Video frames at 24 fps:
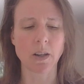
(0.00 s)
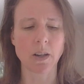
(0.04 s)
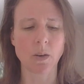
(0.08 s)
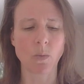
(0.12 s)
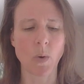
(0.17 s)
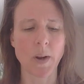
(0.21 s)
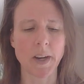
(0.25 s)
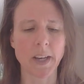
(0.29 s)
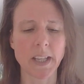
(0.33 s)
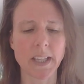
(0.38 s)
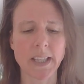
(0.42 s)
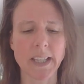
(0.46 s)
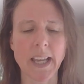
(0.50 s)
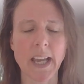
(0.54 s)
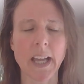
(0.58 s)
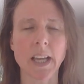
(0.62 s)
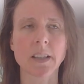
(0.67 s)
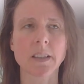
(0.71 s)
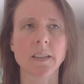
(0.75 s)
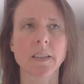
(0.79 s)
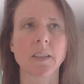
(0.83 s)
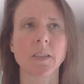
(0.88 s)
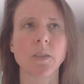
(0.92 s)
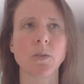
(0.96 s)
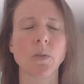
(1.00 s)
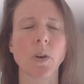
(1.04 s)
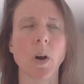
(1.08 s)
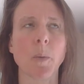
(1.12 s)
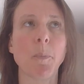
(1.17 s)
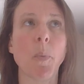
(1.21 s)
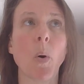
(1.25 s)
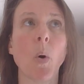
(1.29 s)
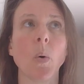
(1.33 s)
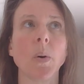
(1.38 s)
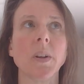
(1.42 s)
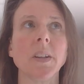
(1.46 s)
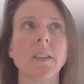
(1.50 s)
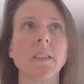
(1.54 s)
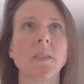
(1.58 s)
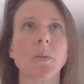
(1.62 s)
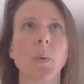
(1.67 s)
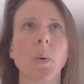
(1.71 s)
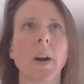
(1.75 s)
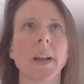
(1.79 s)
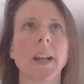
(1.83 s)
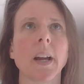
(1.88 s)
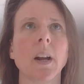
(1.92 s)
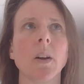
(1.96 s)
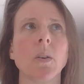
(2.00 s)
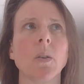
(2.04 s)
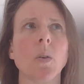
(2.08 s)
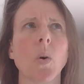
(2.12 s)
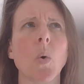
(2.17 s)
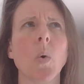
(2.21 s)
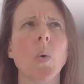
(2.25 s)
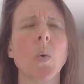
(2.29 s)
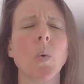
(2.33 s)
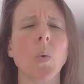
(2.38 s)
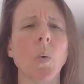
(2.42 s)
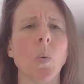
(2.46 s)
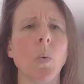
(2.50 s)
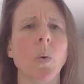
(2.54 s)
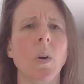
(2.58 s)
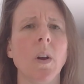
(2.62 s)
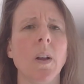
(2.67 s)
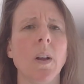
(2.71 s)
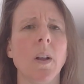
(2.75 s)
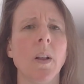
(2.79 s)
when I get to a point where I go, oh,